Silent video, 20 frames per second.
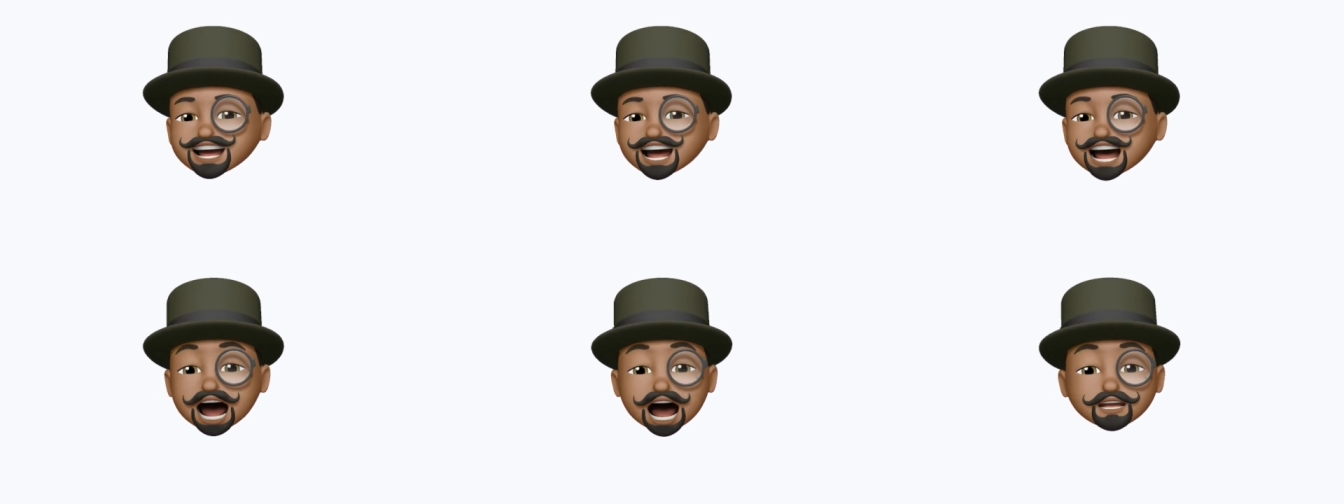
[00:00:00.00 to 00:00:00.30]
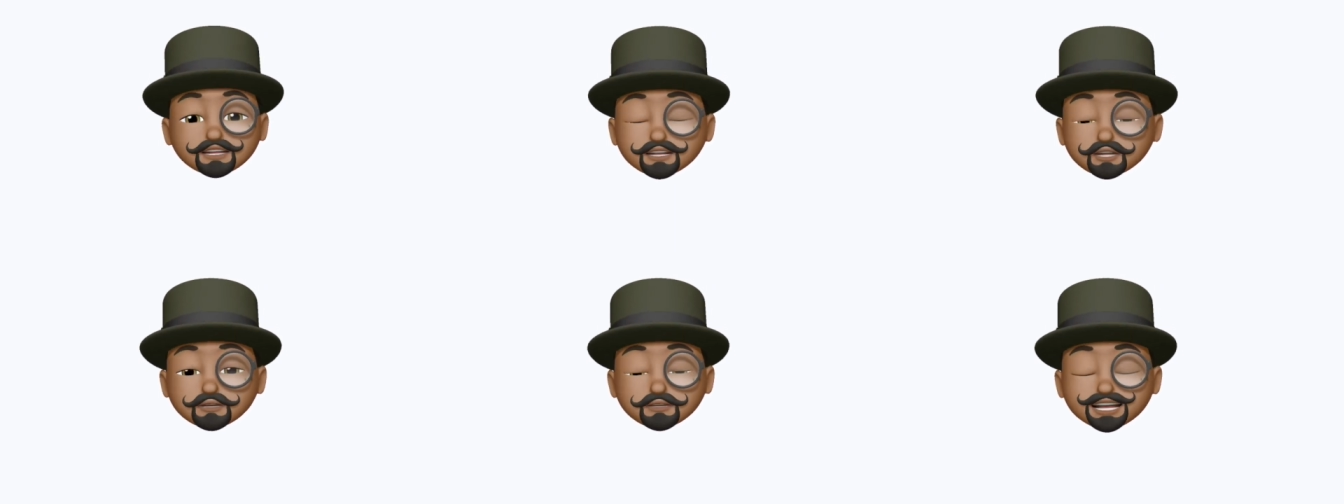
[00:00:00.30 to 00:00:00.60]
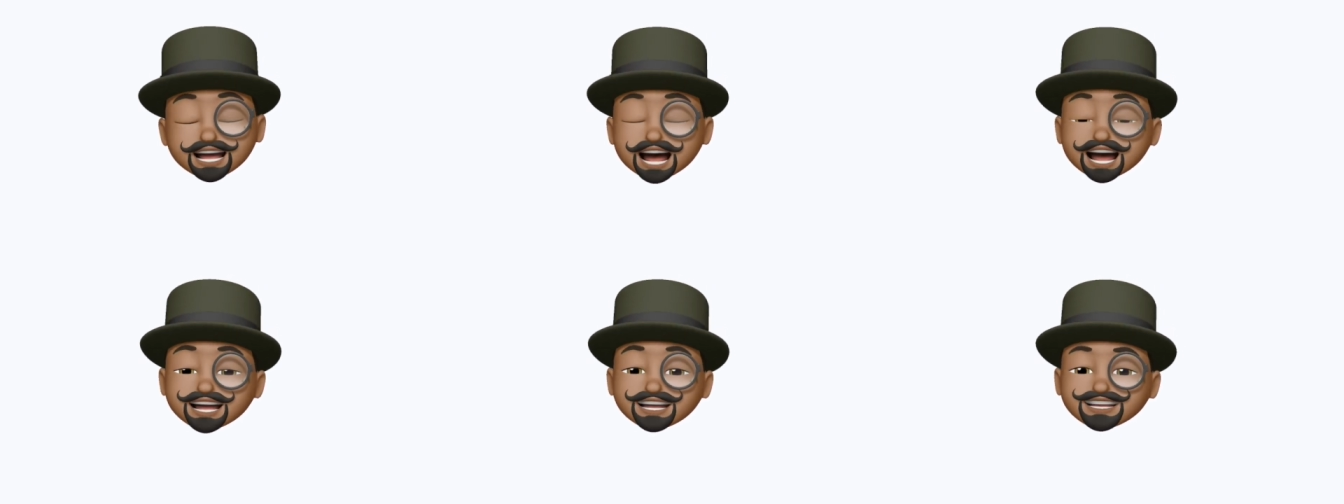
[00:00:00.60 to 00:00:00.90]
If you
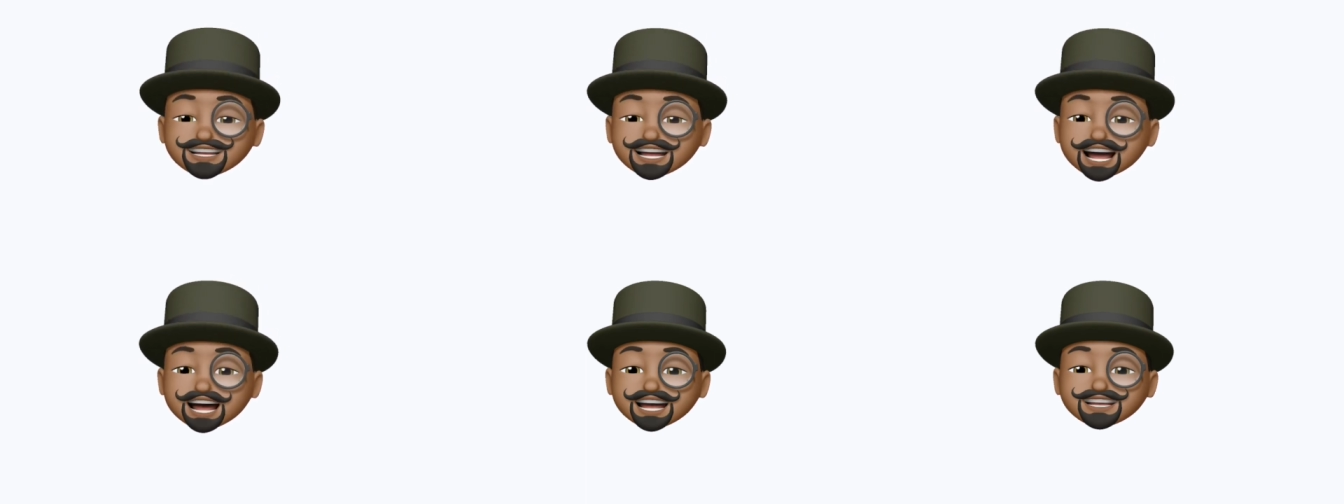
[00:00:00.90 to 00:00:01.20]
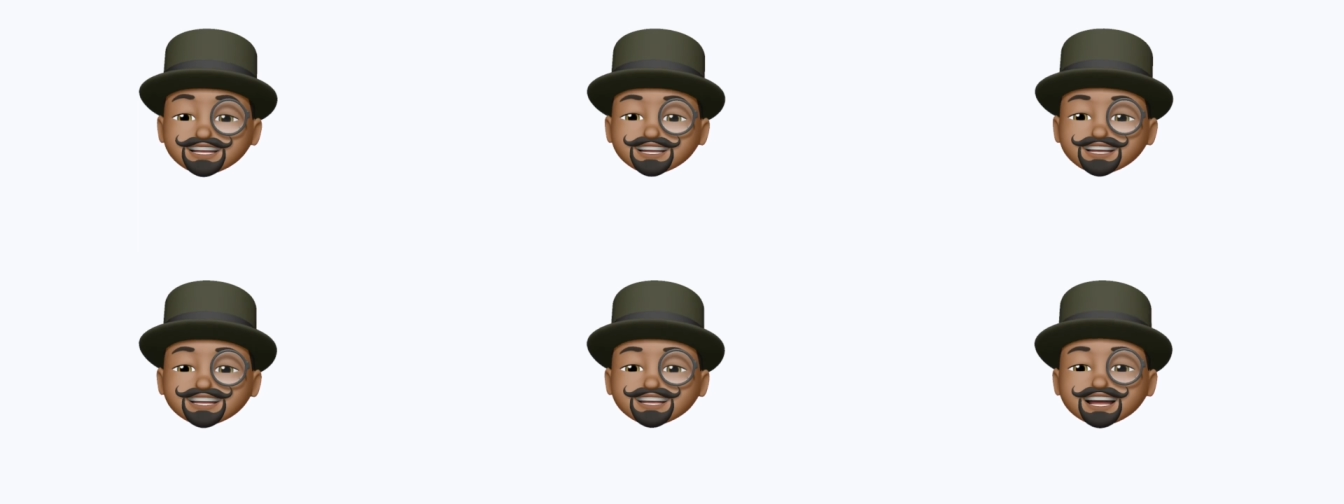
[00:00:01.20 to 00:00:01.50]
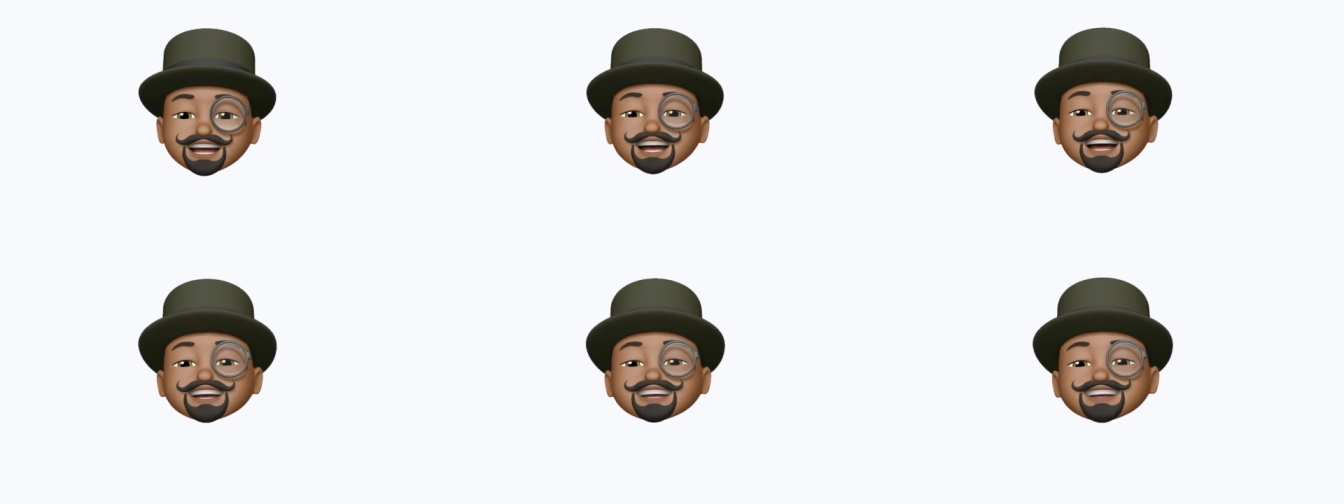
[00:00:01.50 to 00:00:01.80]
can't change it,
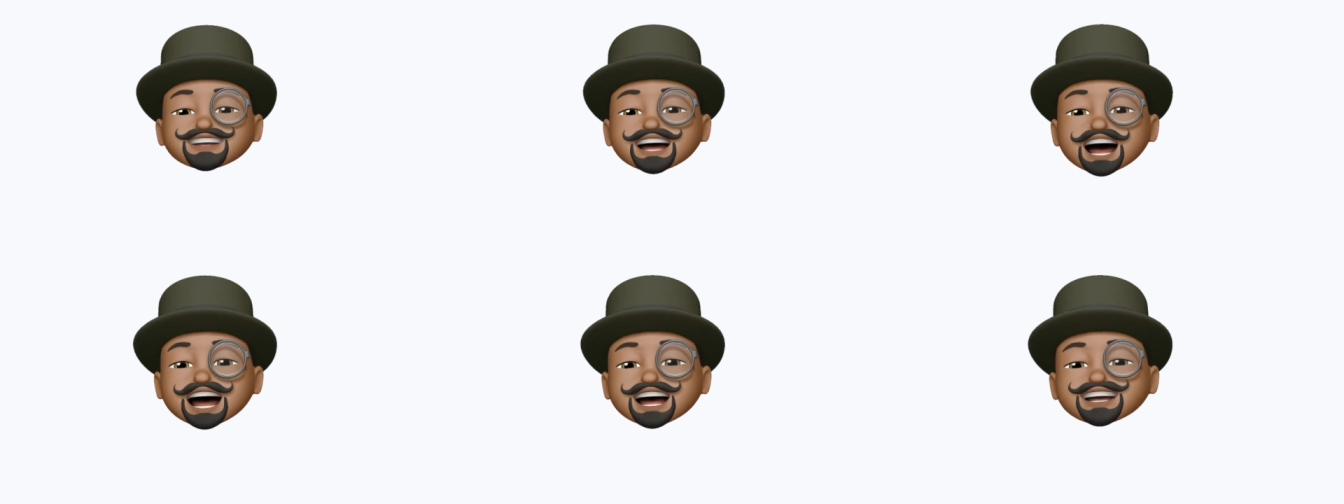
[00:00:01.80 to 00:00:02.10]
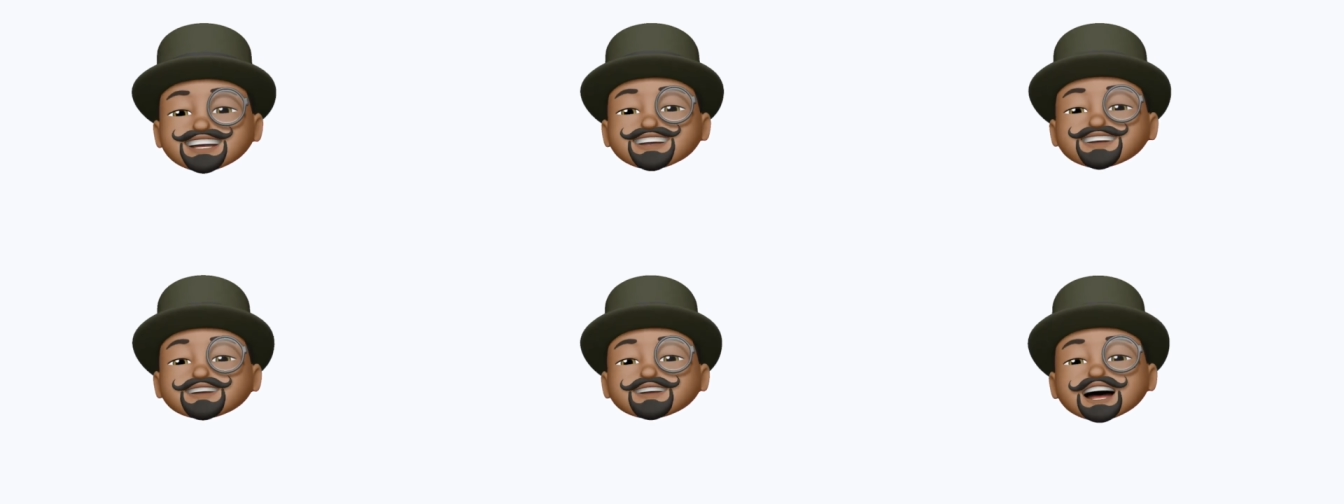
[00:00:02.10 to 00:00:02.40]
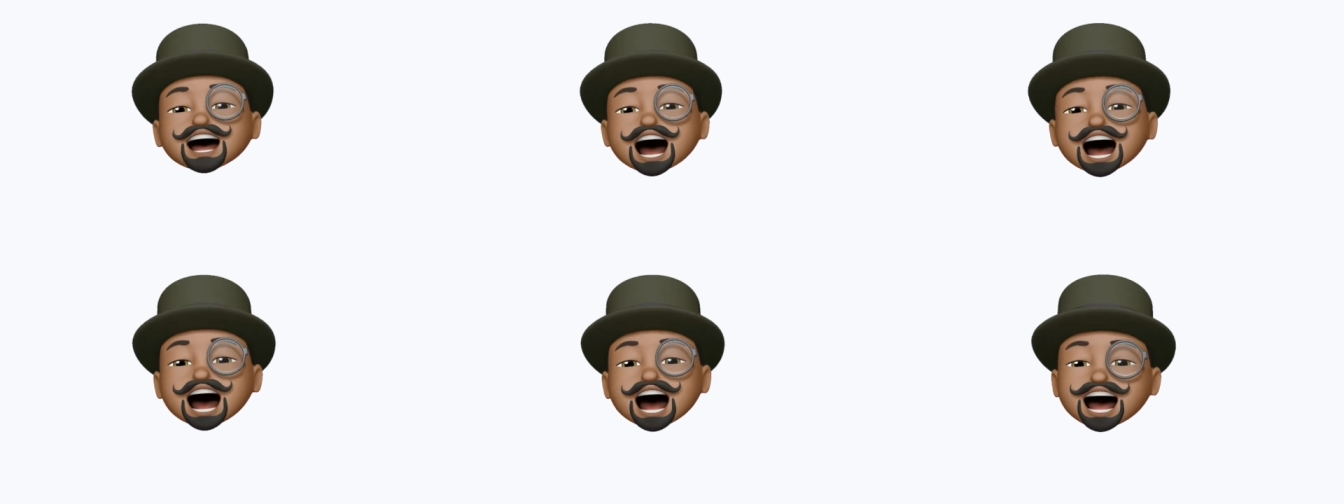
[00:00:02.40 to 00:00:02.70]
change your
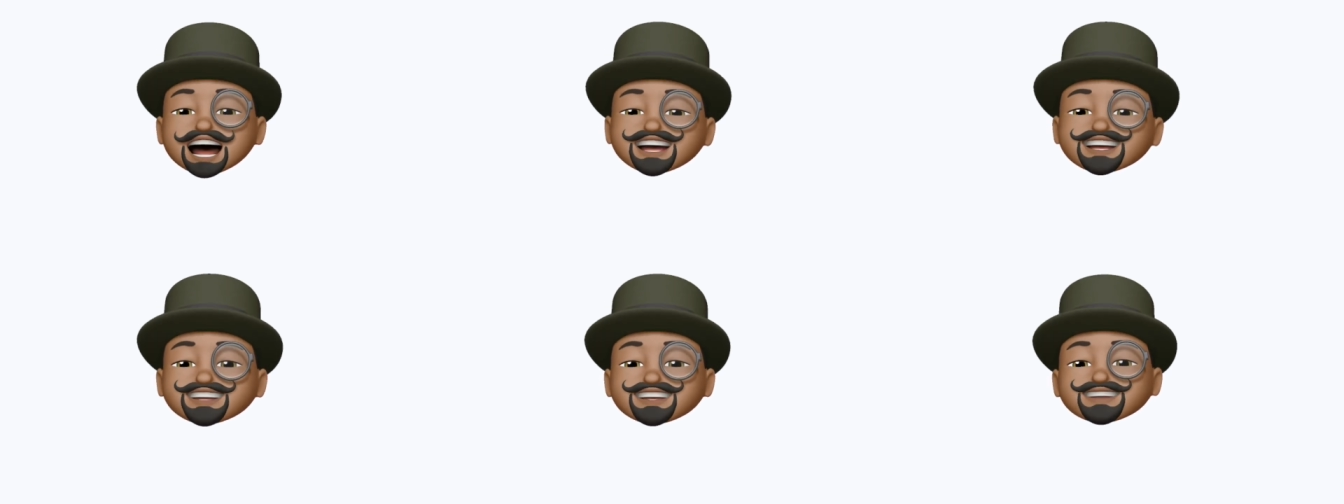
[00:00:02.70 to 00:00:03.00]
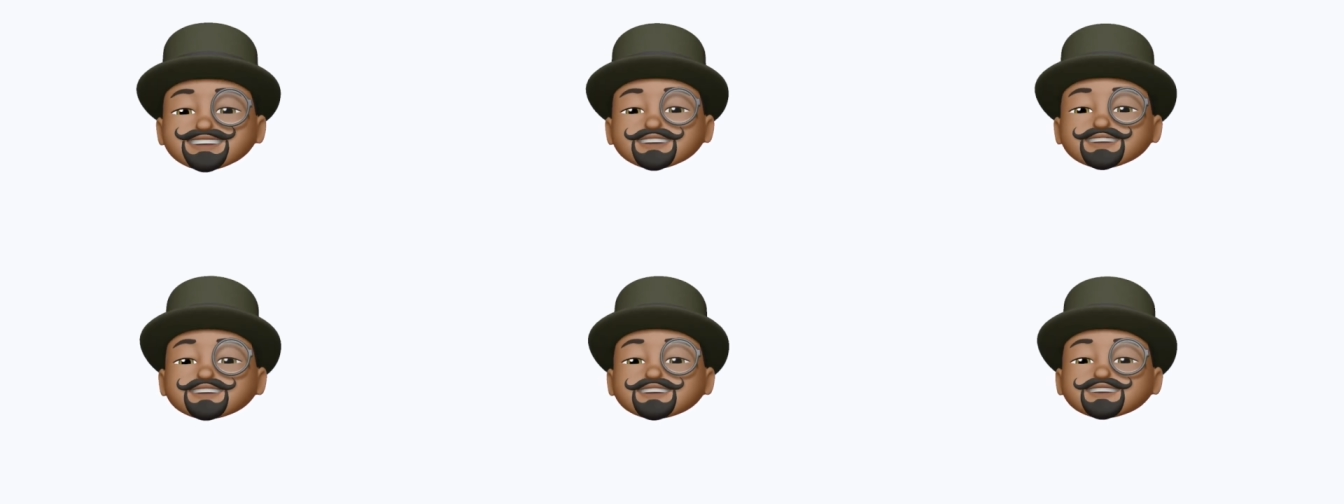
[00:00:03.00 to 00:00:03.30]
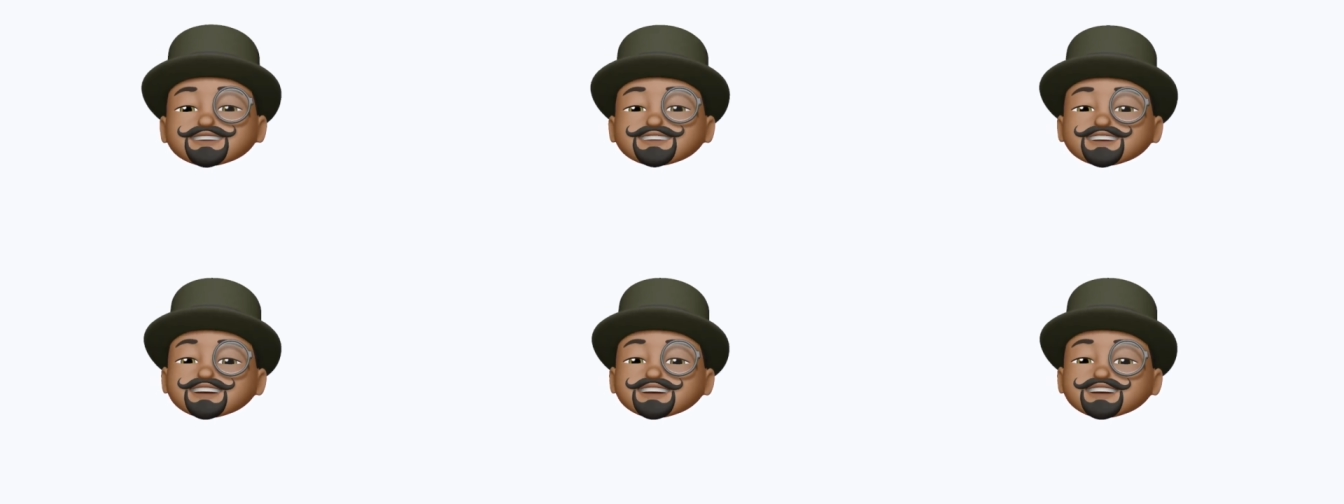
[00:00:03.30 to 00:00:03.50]
attitude.